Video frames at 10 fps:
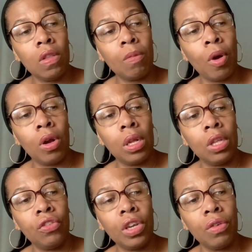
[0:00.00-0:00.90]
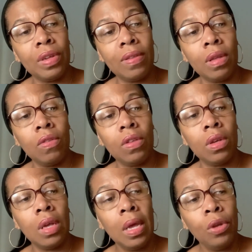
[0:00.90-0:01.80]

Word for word: sparkling cherry seltzer,